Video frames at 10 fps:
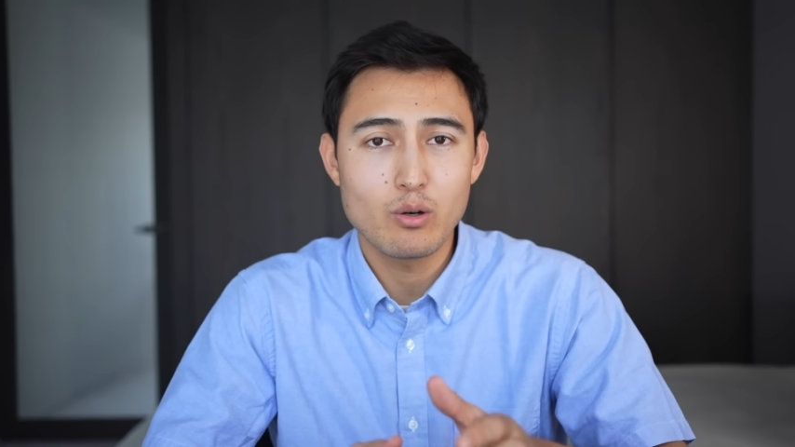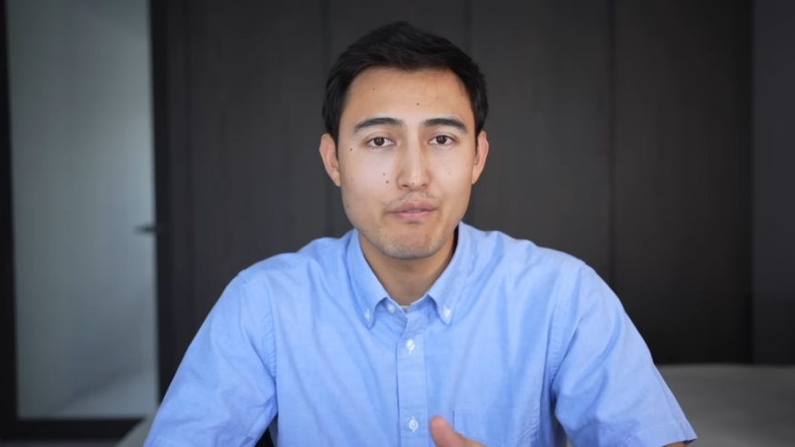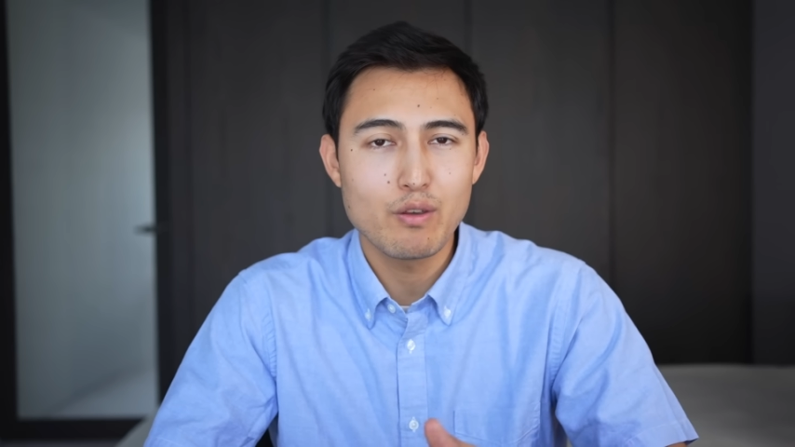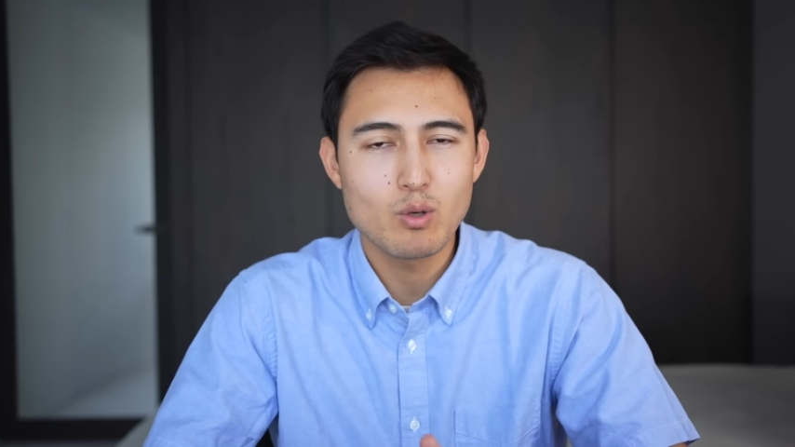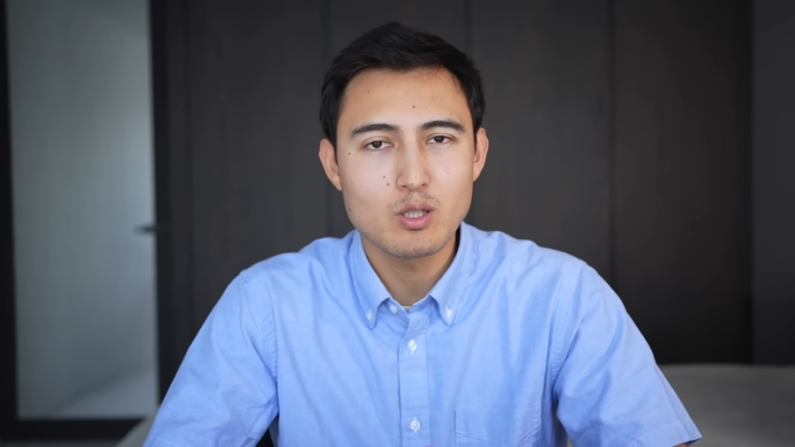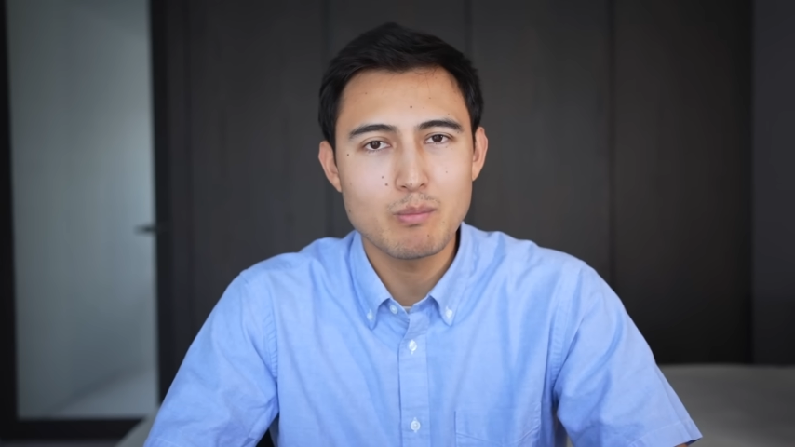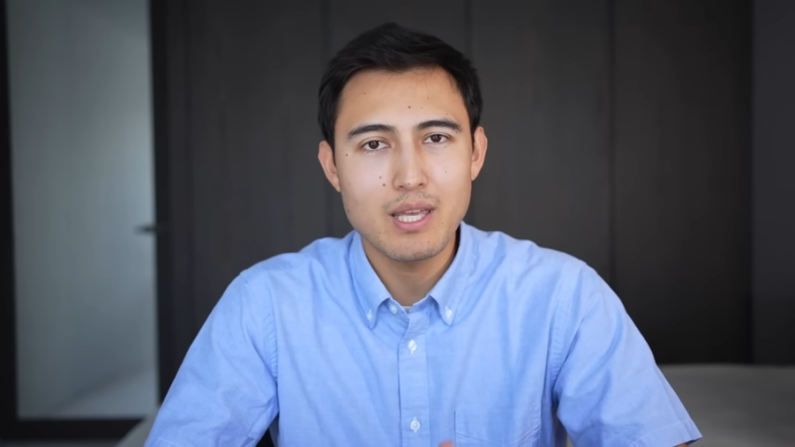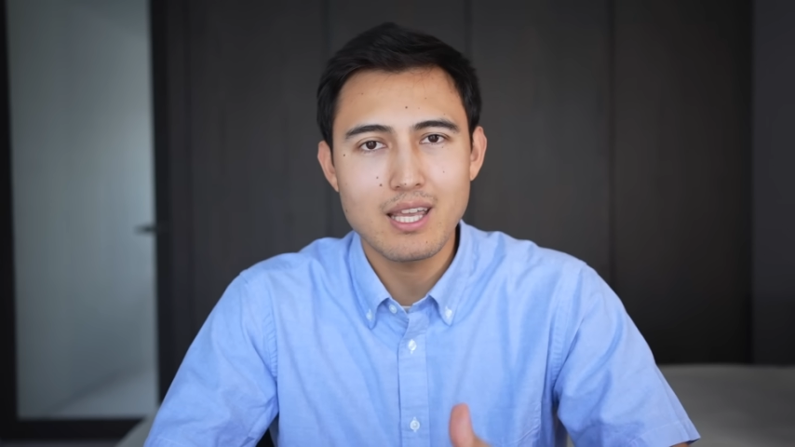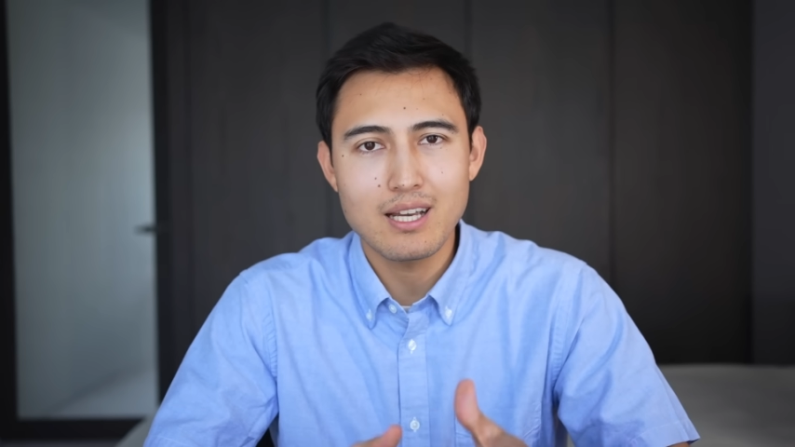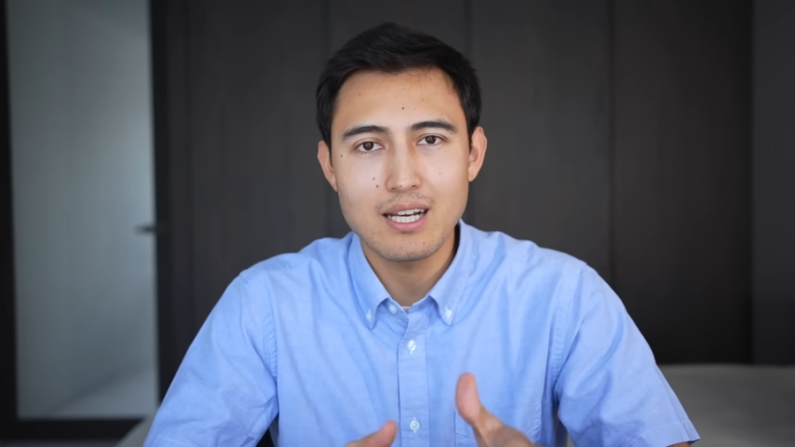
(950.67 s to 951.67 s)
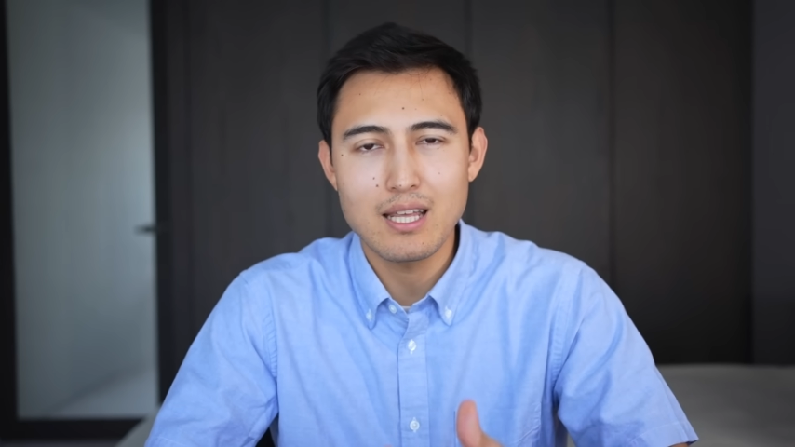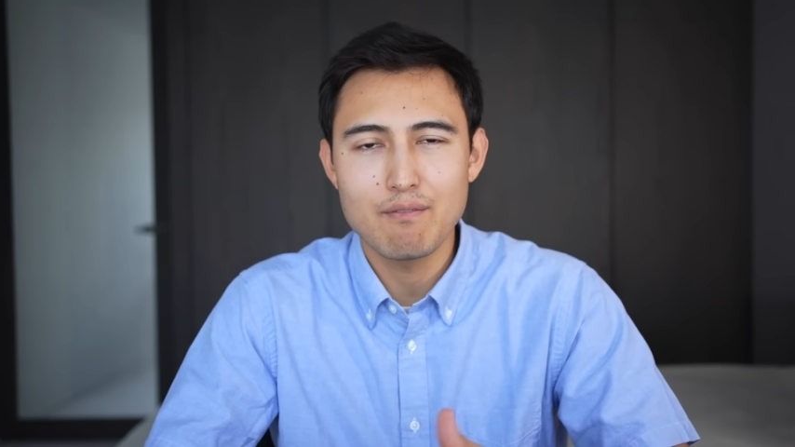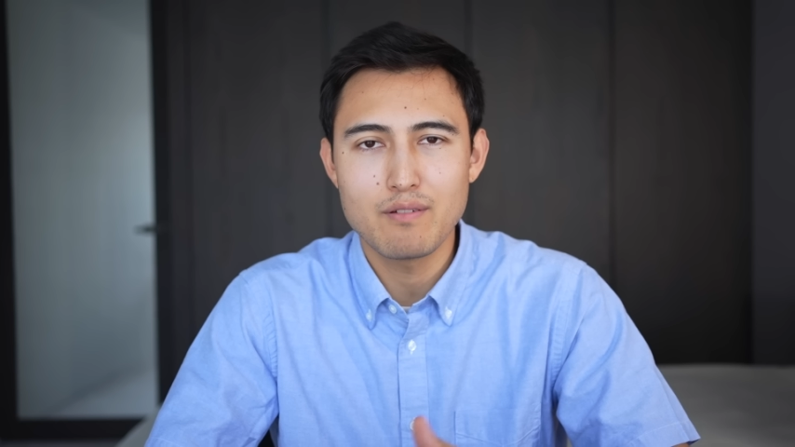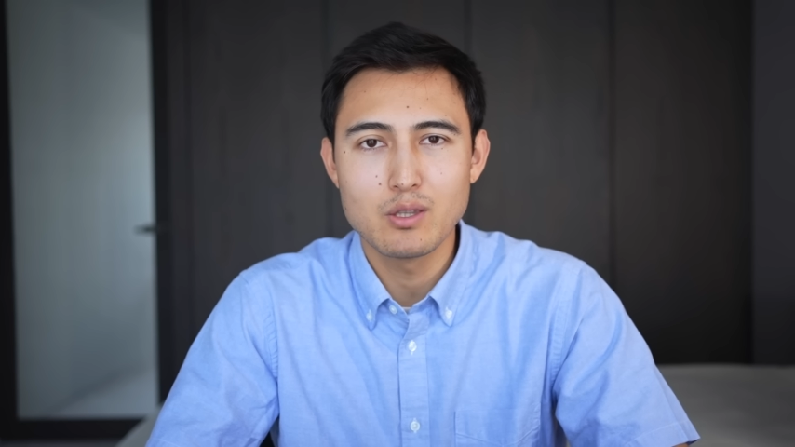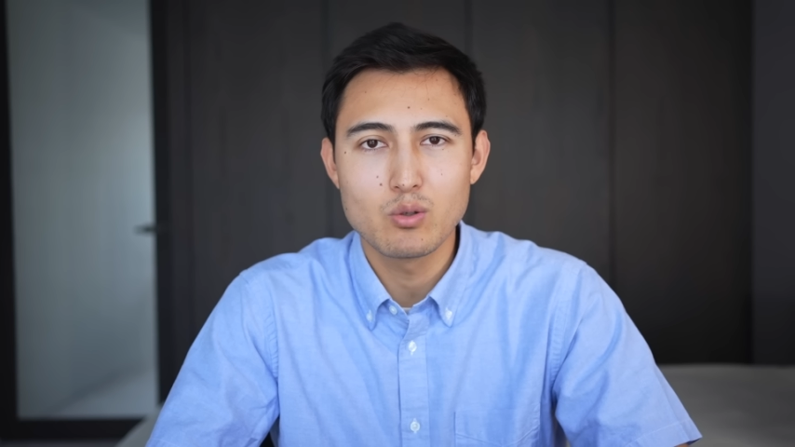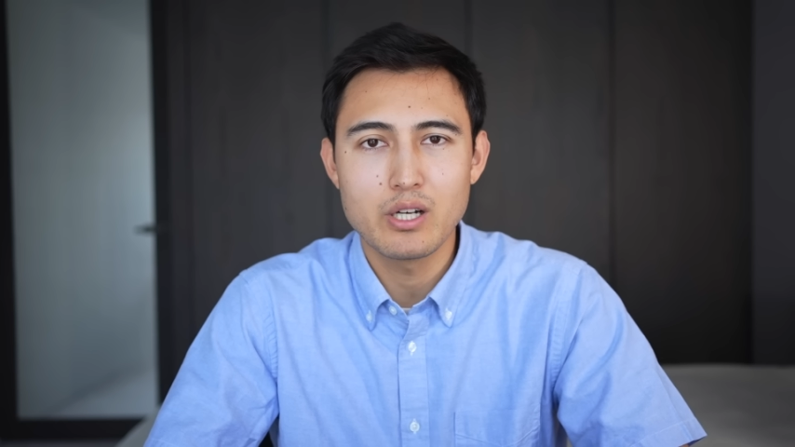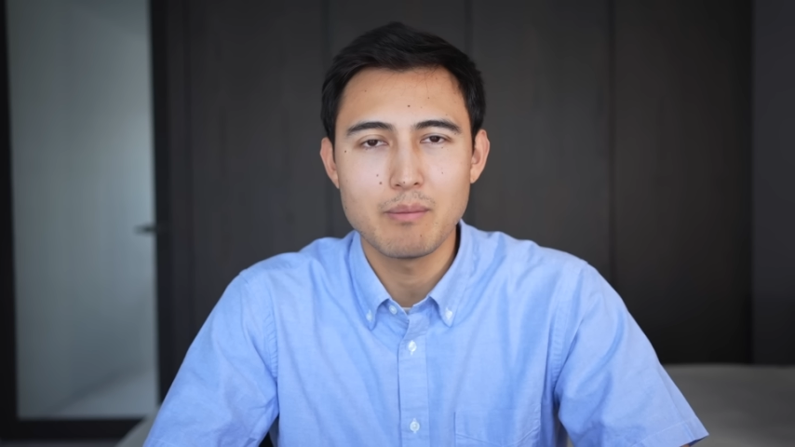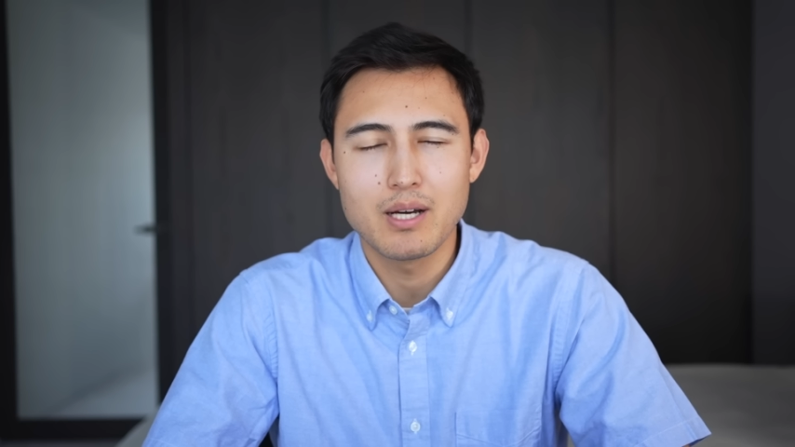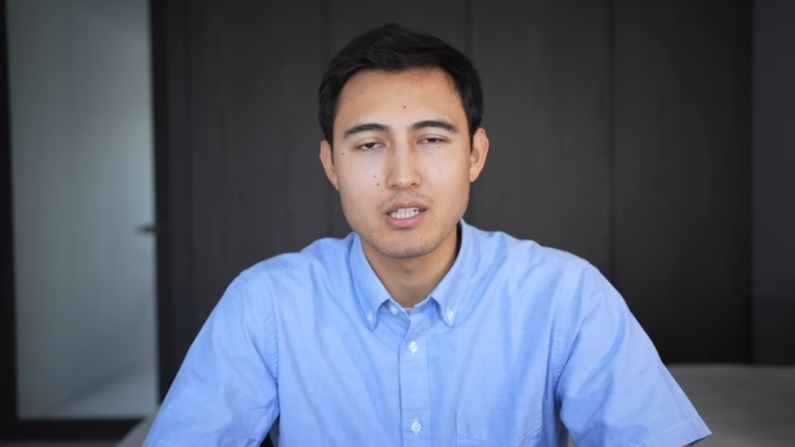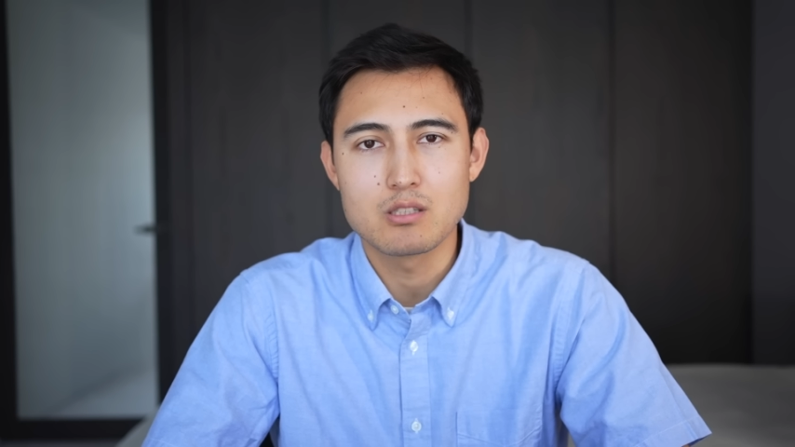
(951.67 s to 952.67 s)
or if you want to make an inventory
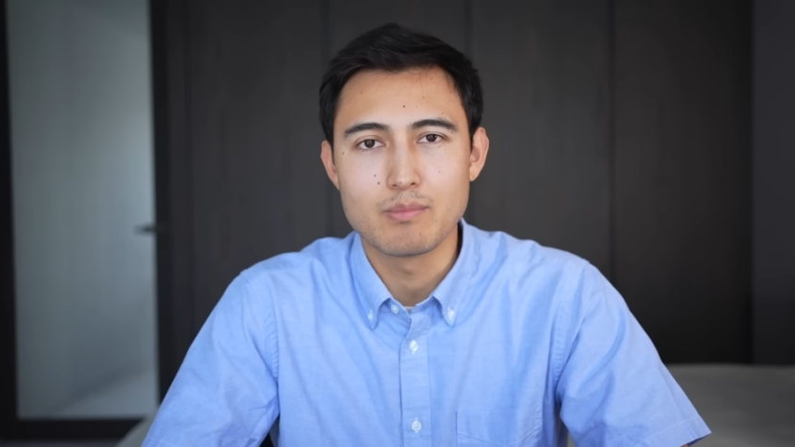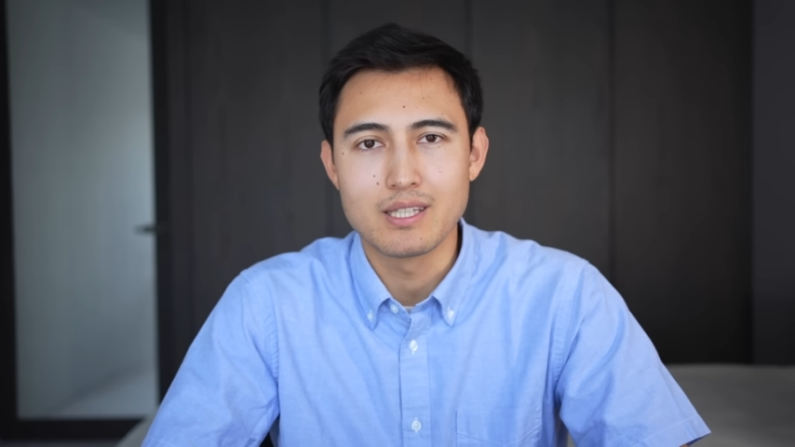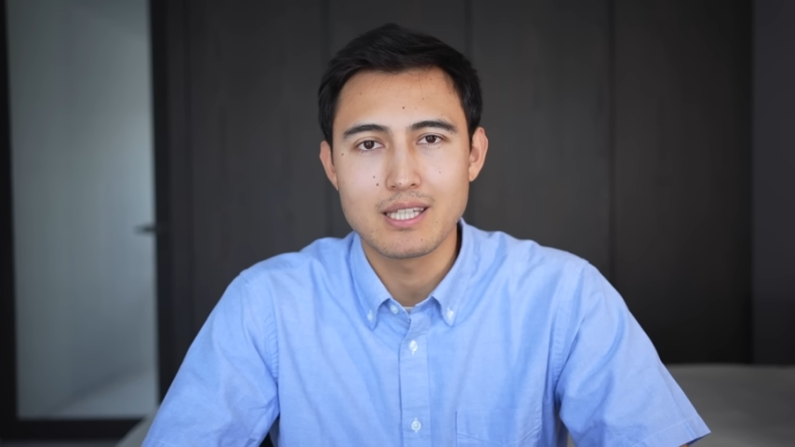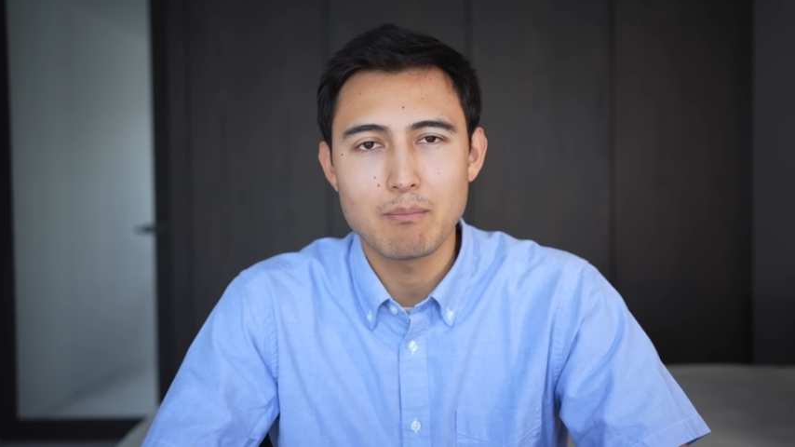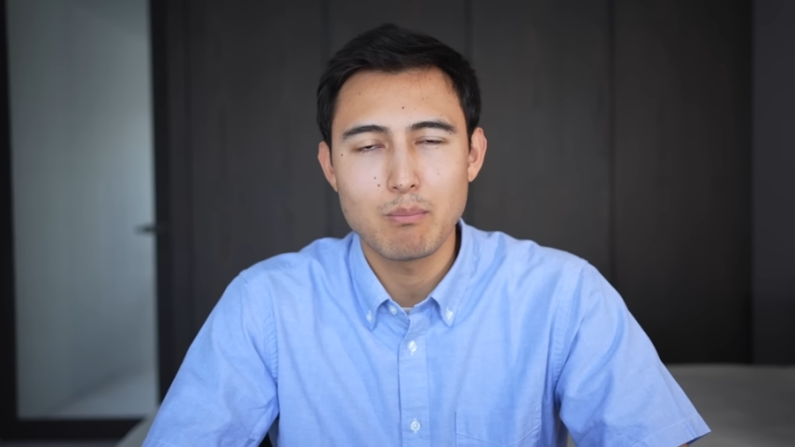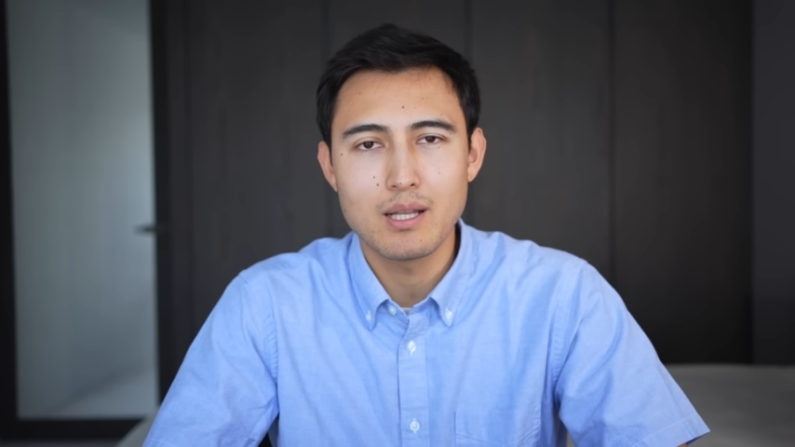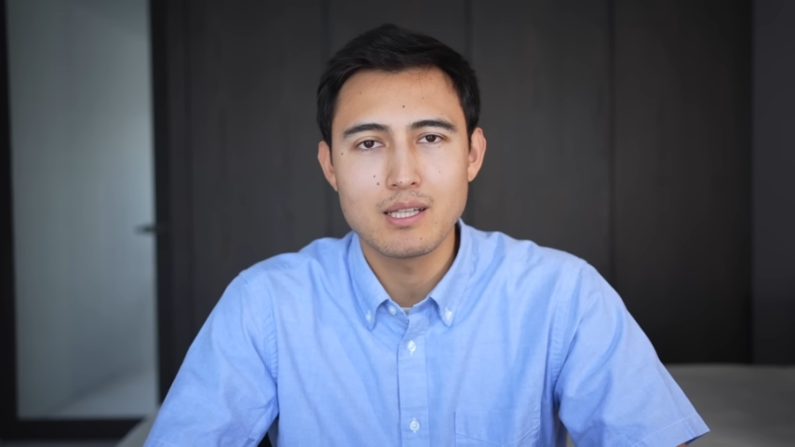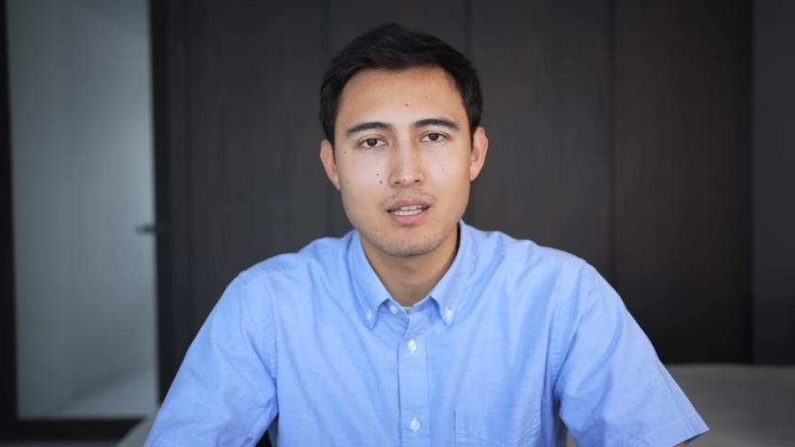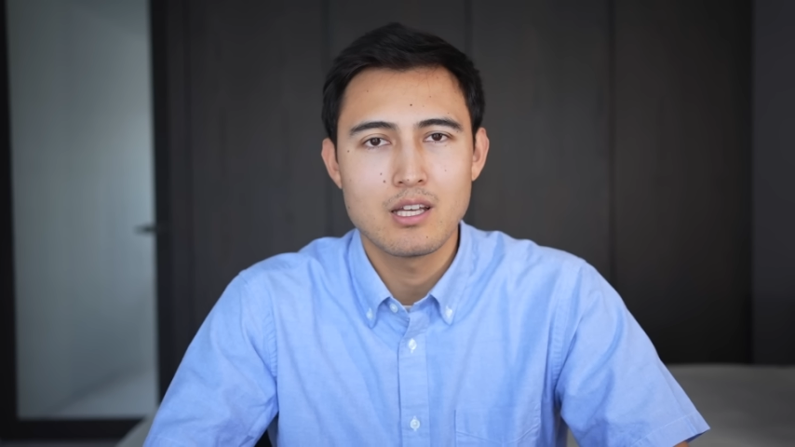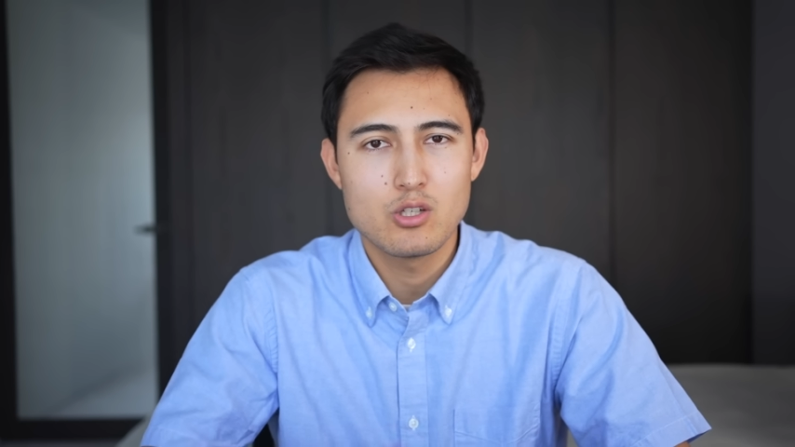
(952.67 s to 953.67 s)
management template,